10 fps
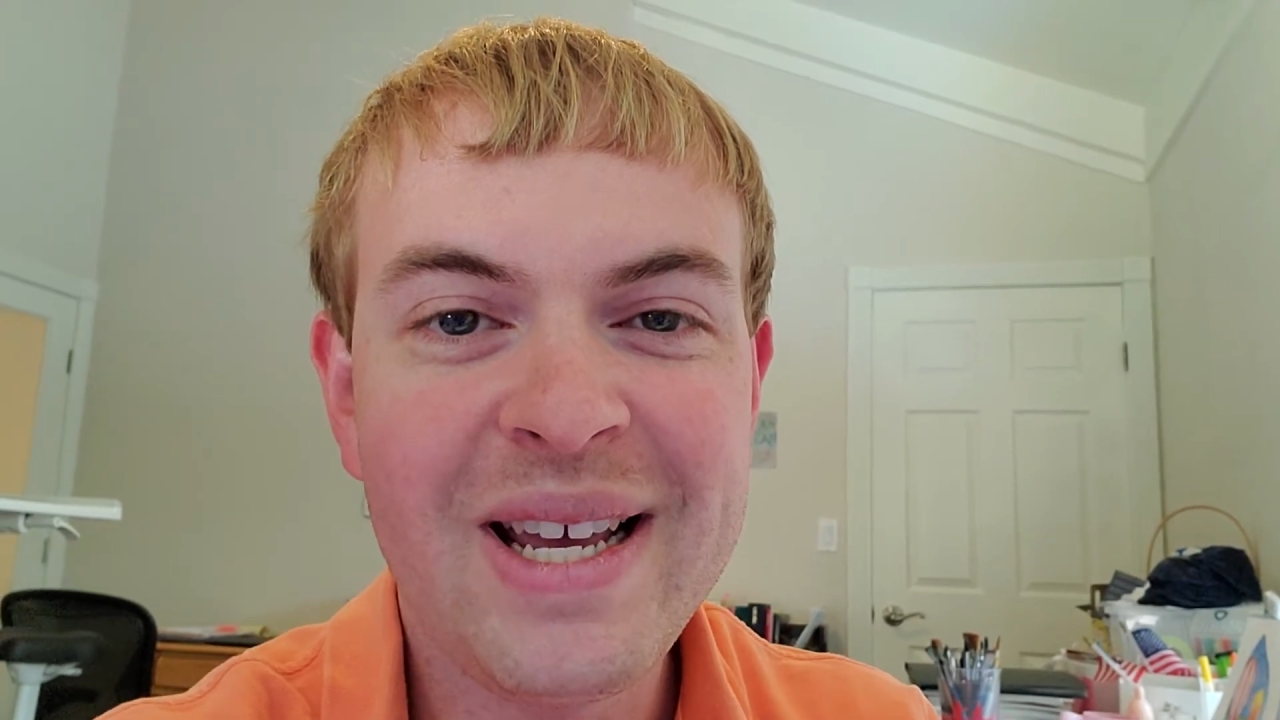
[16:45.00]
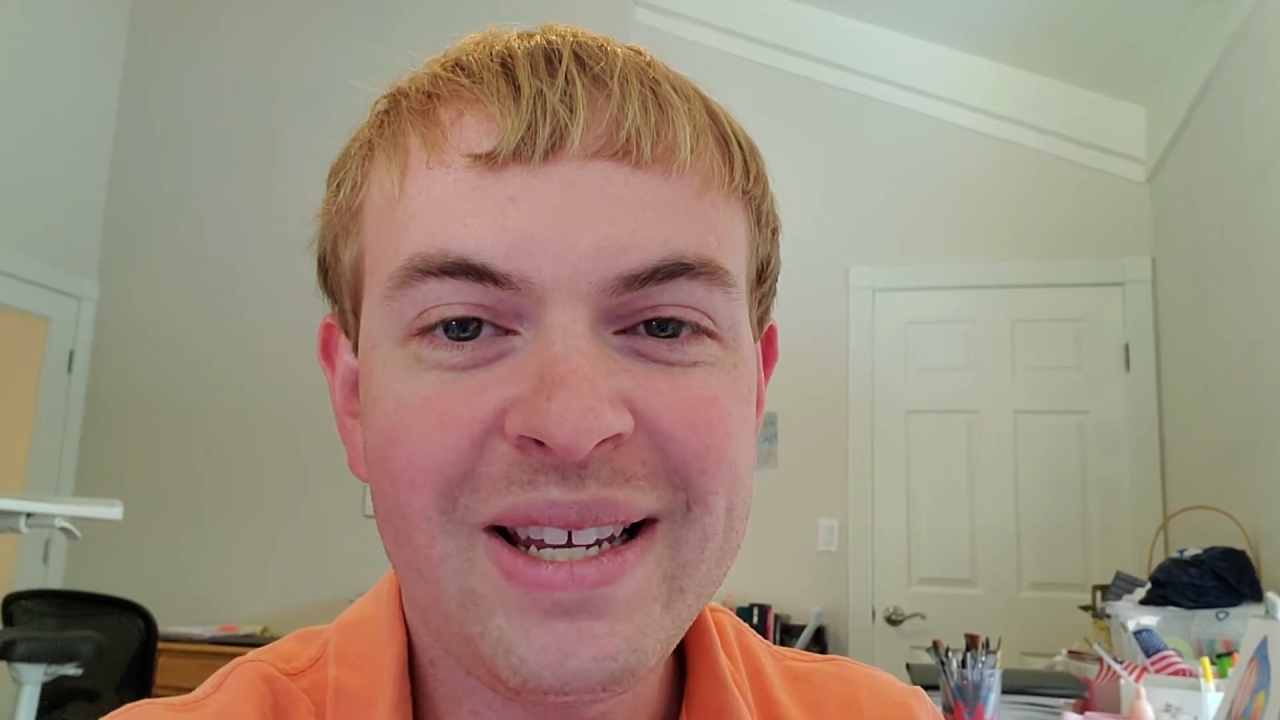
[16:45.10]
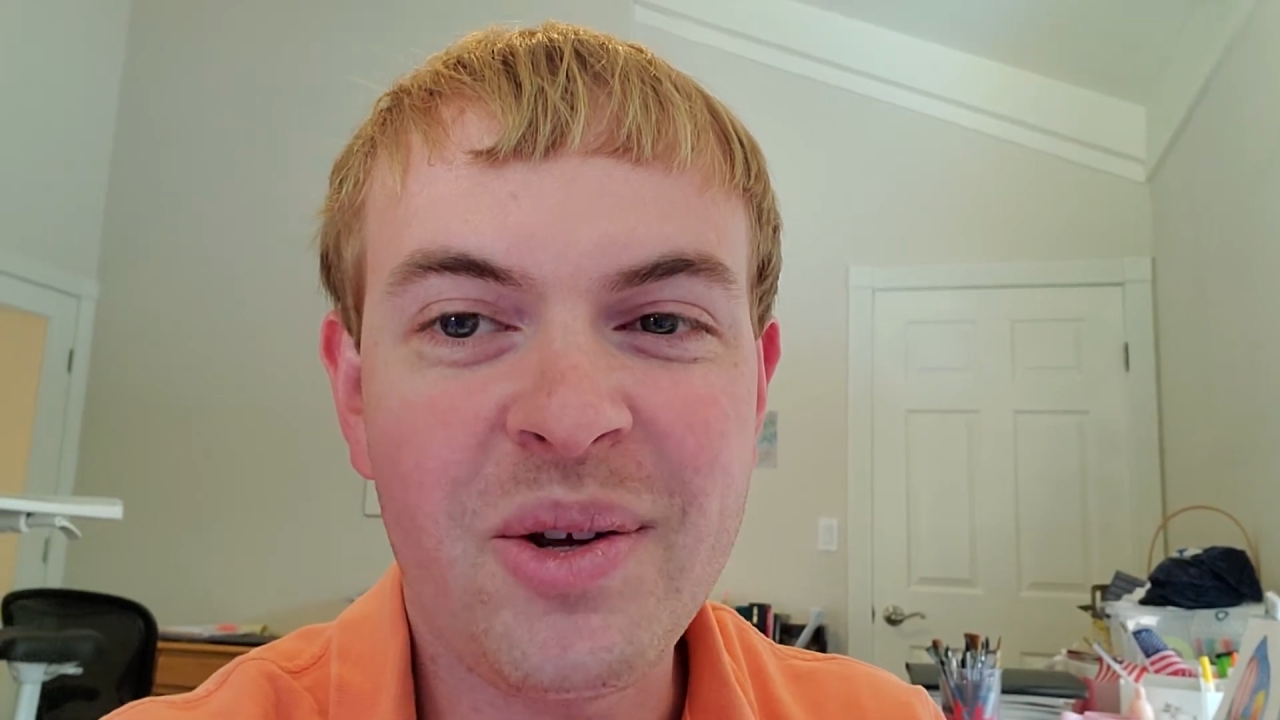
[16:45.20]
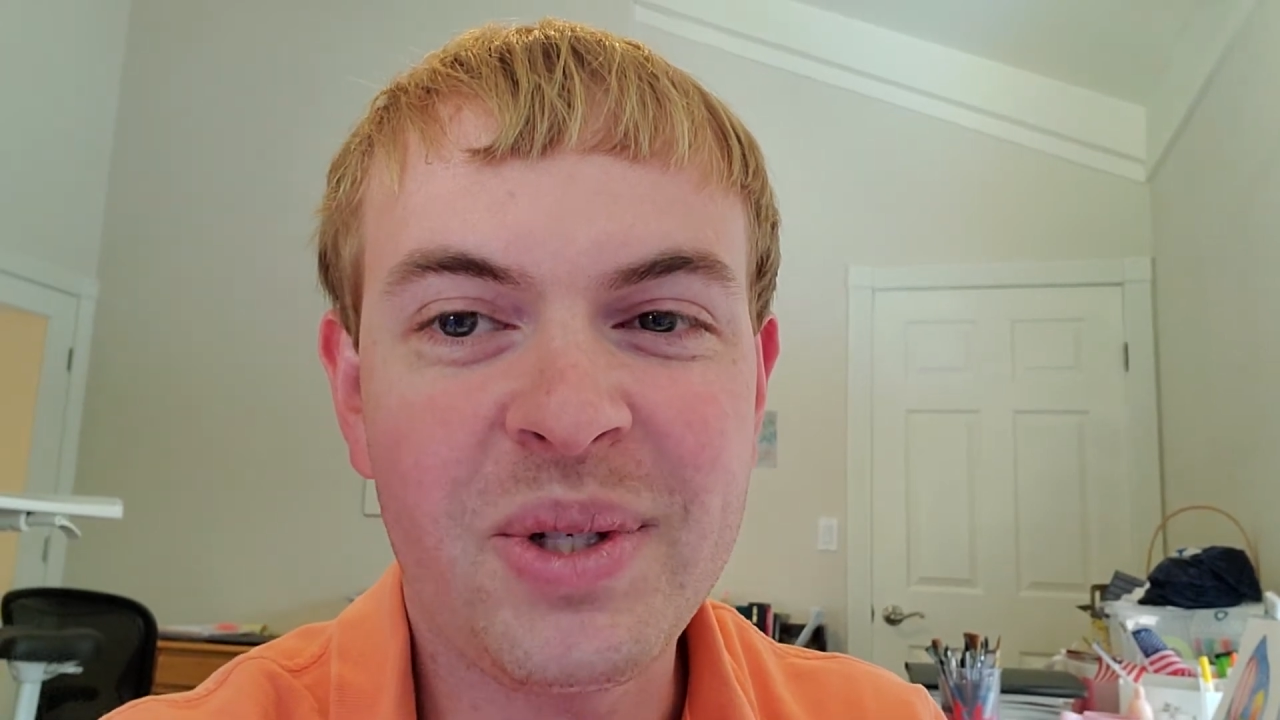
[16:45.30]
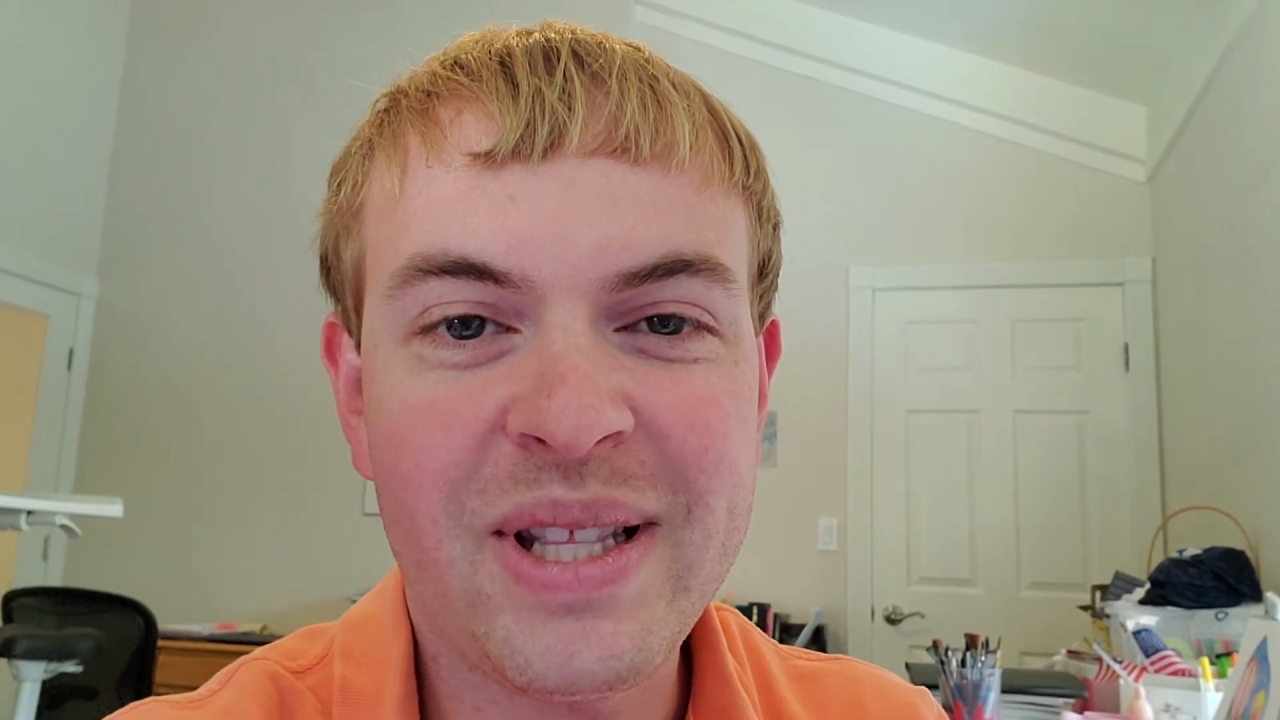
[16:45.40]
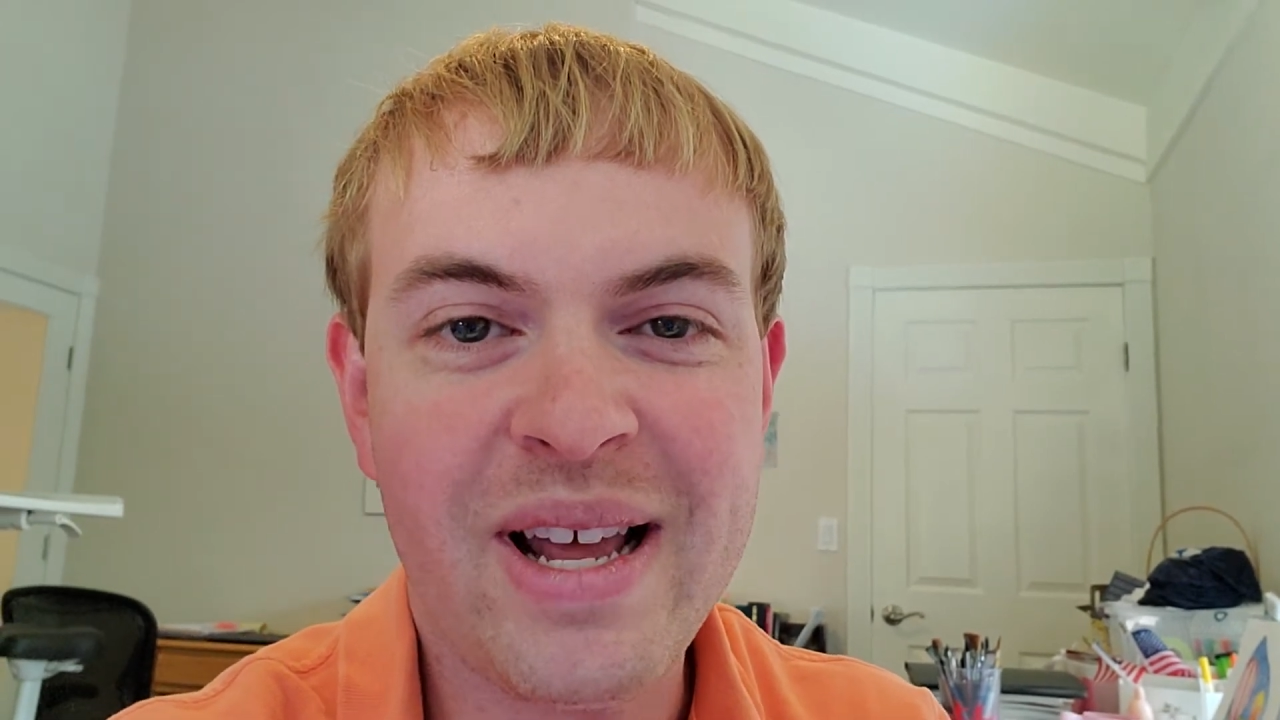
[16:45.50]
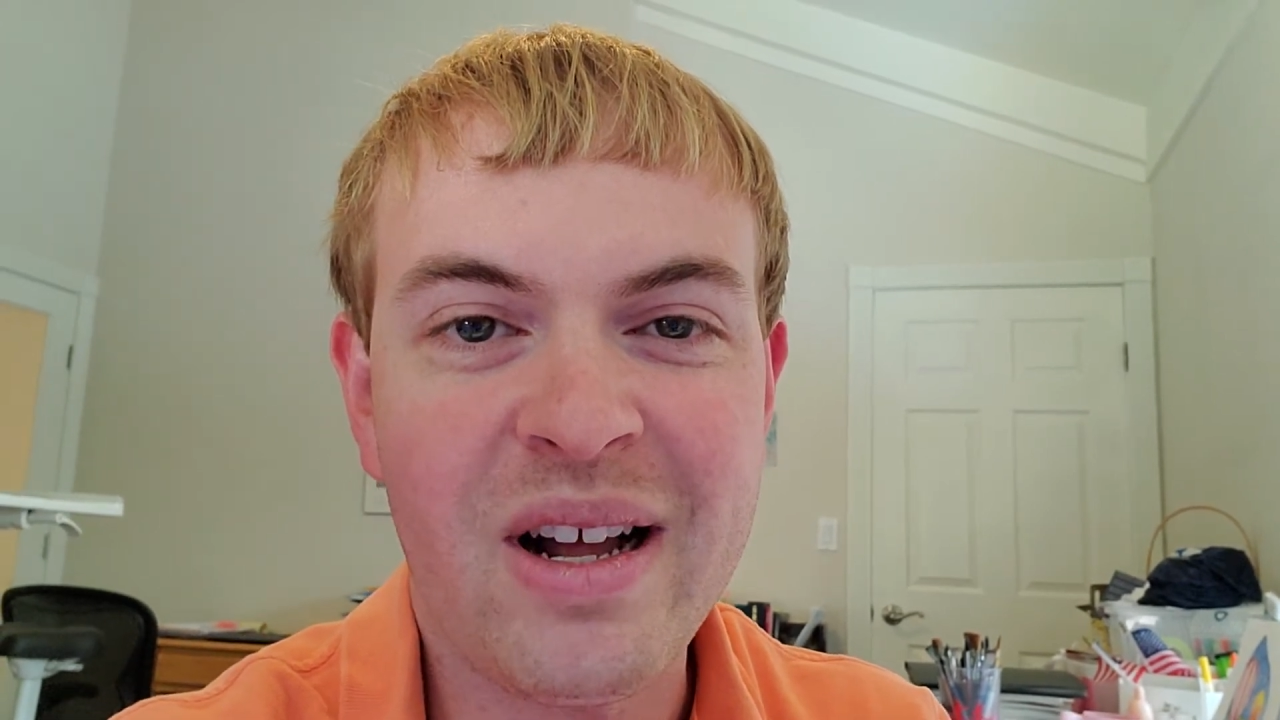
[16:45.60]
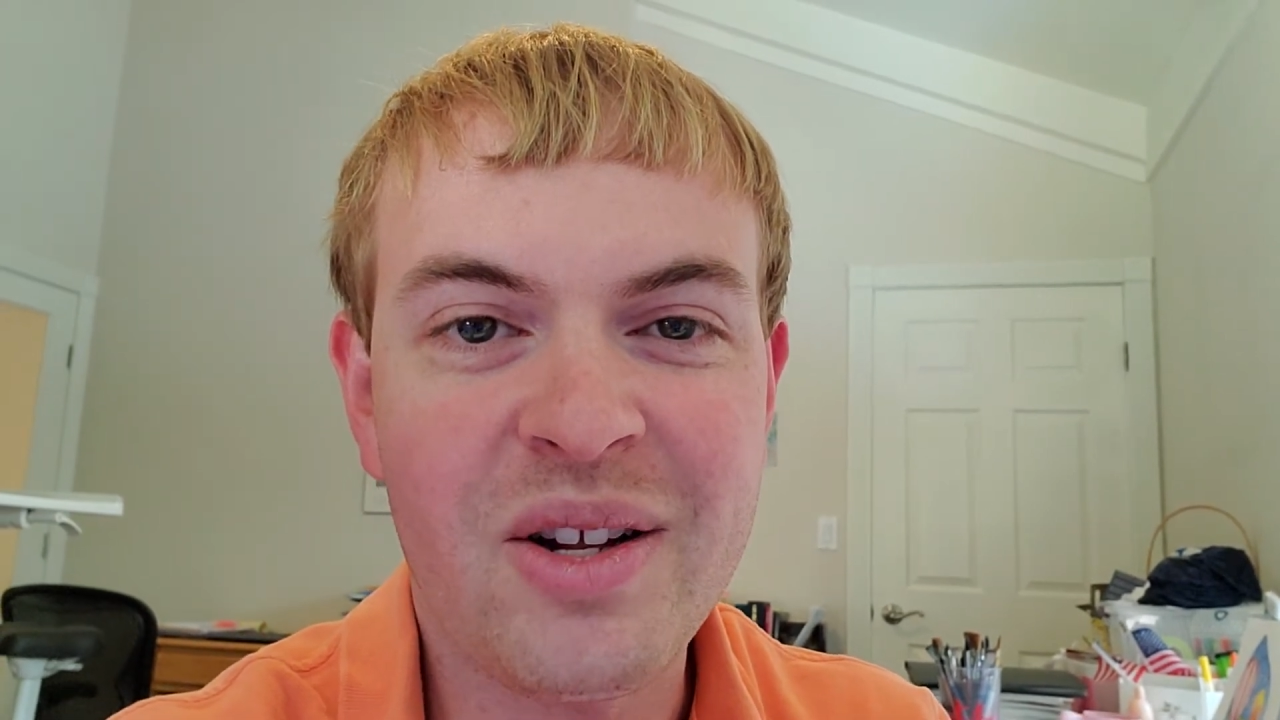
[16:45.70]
using that